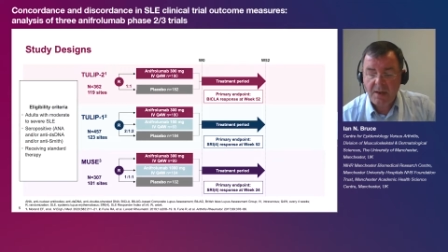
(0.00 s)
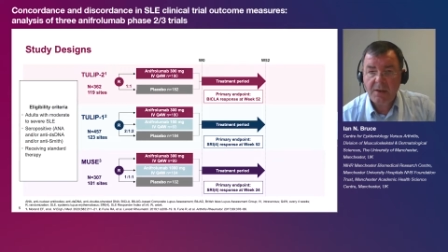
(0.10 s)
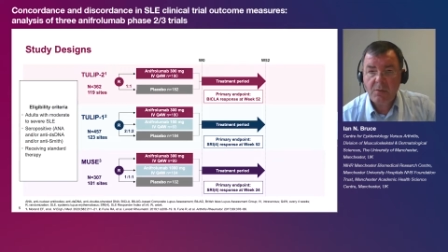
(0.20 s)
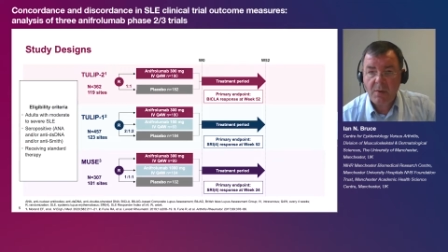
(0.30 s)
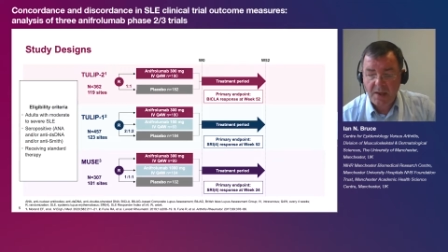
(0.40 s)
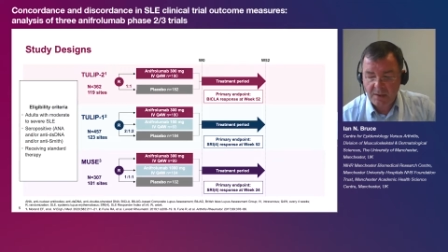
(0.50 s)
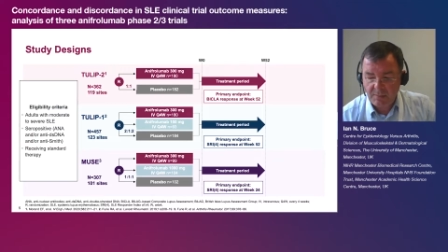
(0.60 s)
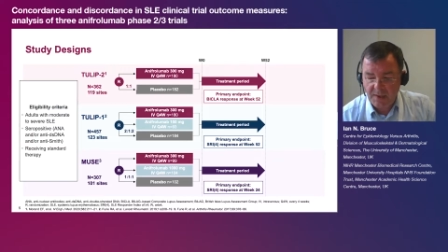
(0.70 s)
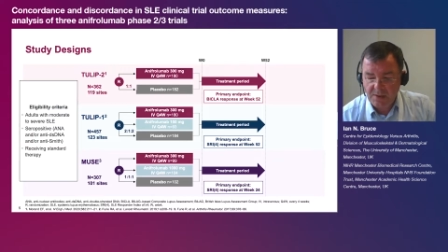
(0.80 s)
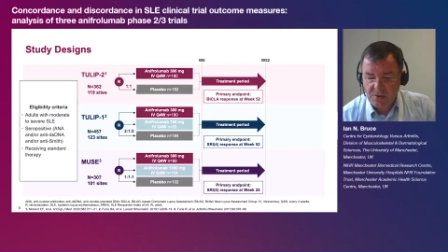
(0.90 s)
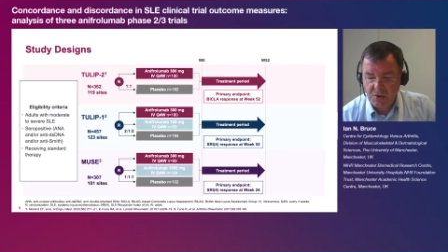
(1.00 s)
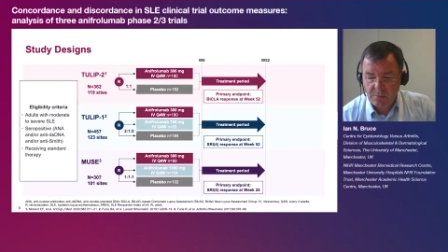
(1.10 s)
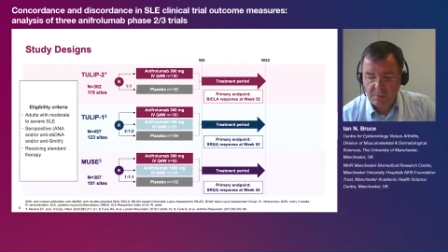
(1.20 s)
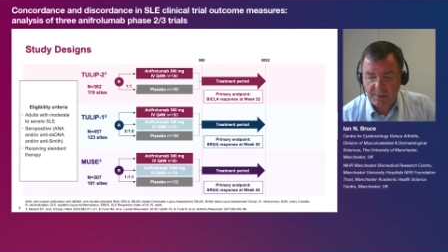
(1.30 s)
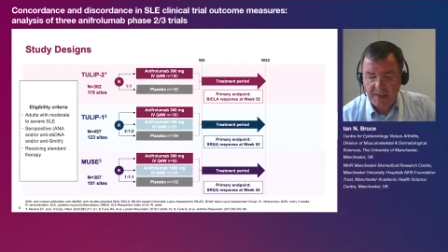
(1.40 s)
in the randomized
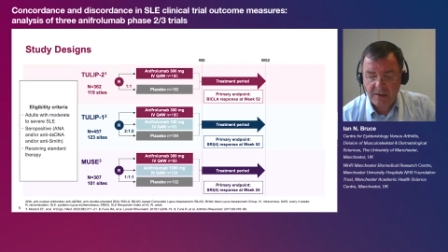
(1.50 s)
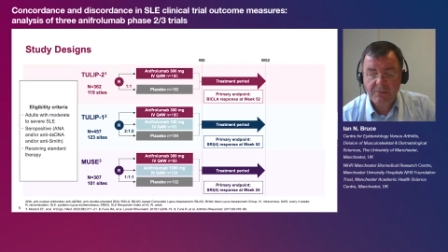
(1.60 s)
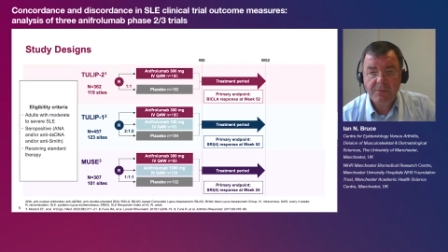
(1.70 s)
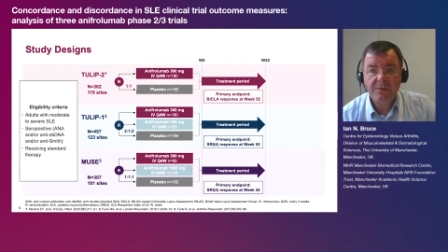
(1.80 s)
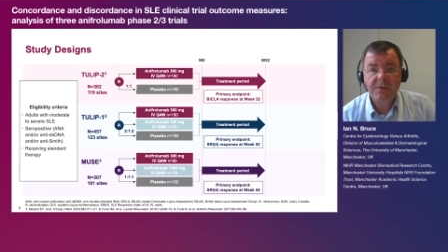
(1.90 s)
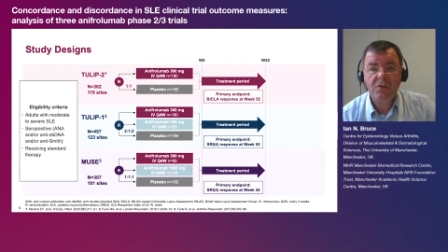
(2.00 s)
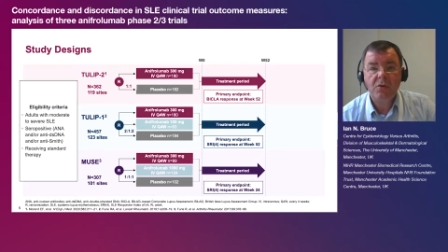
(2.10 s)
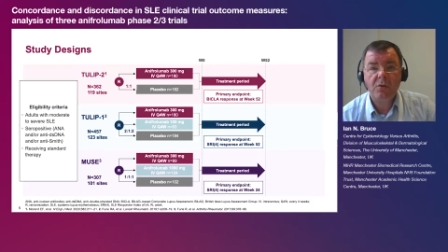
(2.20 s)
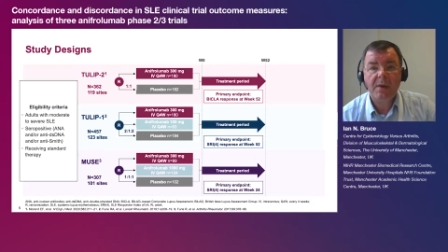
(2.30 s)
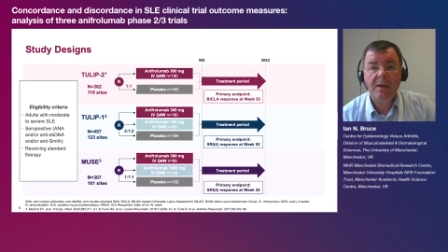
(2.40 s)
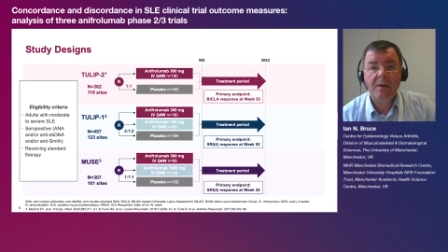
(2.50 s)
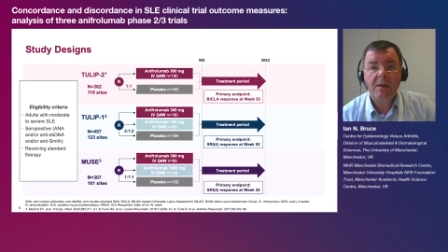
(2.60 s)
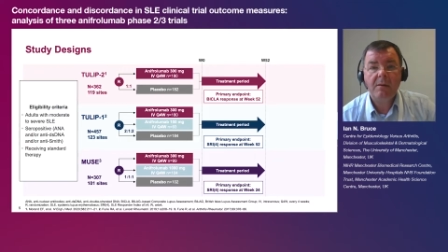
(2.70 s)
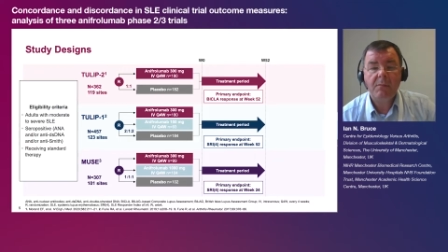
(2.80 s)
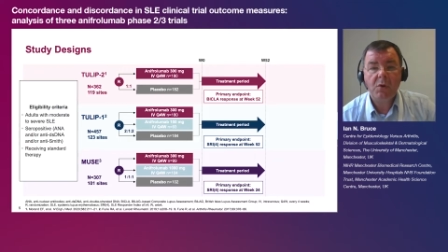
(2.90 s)
double blind 52 week
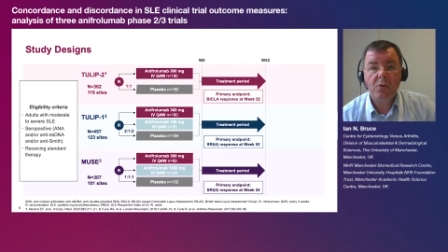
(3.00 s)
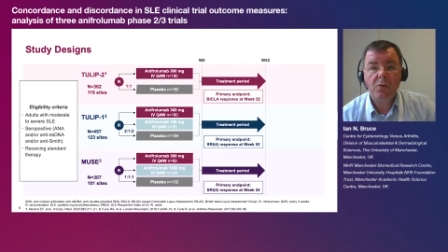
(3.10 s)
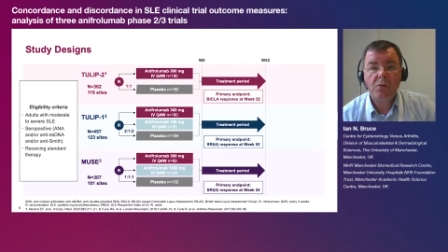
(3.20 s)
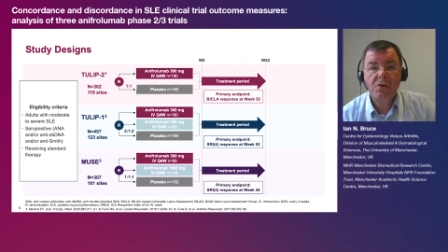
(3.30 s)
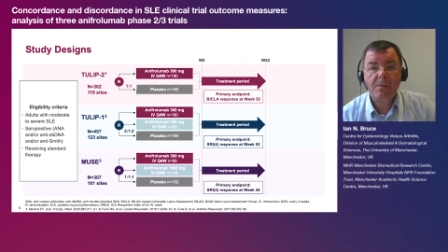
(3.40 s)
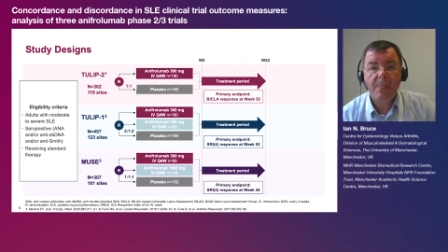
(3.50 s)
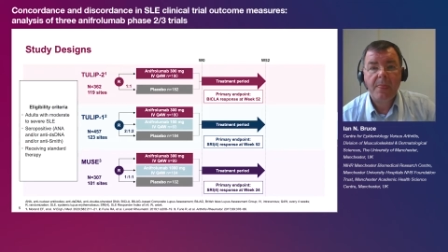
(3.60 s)
MUSE,